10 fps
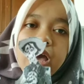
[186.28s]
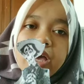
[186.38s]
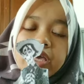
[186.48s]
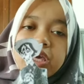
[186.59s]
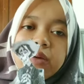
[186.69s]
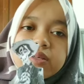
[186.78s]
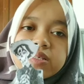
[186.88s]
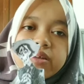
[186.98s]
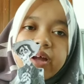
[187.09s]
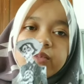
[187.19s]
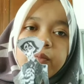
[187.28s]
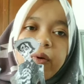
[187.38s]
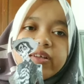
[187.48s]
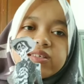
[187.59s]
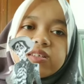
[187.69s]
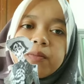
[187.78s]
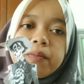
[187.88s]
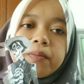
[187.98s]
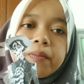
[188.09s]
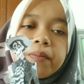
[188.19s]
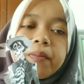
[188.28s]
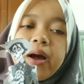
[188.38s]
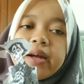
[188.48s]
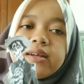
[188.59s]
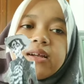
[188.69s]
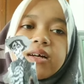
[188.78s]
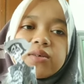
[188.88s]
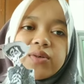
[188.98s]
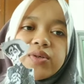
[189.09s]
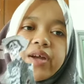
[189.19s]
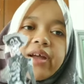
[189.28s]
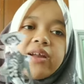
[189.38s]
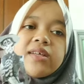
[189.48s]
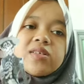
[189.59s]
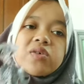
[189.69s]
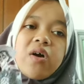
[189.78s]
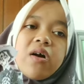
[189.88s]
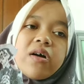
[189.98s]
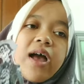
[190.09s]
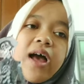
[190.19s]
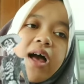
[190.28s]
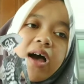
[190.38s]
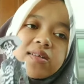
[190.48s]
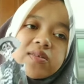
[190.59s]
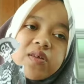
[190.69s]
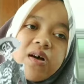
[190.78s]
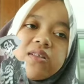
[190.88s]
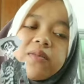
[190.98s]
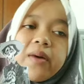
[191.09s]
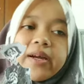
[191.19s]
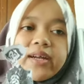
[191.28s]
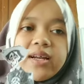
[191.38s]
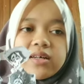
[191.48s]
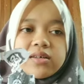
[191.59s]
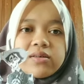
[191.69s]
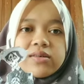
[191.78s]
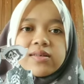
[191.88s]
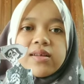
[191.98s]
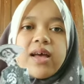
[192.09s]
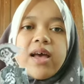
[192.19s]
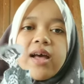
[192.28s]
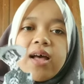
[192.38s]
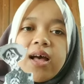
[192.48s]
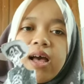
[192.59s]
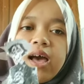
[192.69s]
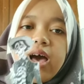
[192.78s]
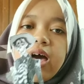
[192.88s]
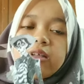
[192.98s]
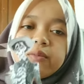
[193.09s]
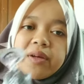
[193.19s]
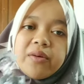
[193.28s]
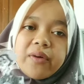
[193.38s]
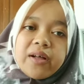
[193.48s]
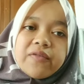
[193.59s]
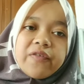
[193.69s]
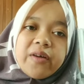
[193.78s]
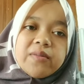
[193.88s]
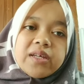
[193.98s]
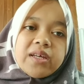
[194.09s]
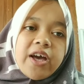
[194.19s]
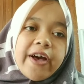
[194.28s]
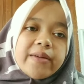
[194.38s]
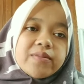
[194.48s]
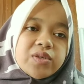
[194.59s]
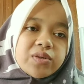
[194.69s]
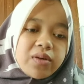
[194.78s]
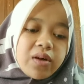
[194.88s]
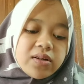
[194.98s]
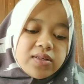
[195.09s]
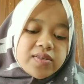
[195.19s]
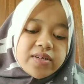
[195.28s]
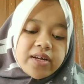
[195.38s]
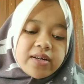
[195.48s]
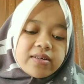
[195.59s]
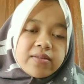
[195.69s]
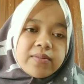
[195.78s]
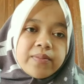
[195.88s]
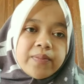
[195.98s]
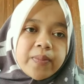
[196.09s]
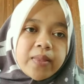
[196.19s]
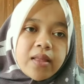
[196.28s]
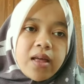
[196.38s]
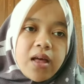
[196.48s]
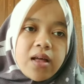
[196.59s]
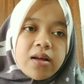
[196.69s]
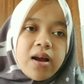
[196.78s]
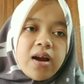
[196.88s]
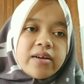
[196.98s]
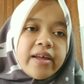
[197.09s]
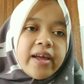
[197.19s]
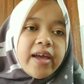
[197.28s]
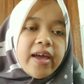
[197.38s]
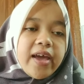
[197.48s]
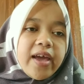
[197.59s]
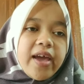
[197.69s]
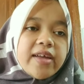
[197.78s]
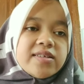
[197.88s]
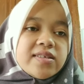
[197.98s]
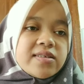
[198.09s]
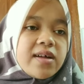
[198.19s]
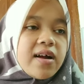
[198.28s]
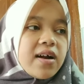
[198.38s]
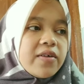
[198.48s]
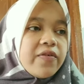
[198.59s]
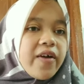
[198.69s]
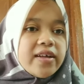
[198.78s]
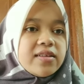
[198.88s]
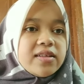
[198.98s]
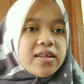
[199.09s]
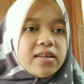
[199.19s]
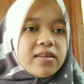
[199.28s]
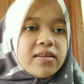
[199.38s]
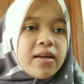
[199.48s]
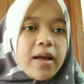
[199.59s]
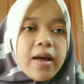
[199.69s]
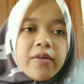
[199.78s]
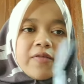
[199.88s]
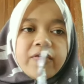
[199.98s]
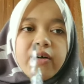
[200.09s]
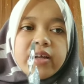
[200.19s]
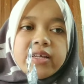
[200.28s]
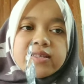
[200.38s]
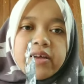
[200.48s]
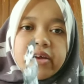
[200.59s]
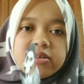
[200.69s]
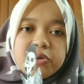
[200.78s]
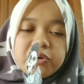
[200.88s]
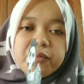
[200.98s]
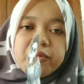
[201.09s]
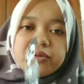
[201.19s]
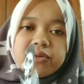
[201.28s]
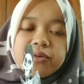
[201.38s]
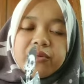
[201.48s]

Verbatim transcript: He was died poisoned by de la Cruz and his song are stolen by de la Cruz. Al Miguel family comes to concert and, and start fighting for his Hector photo.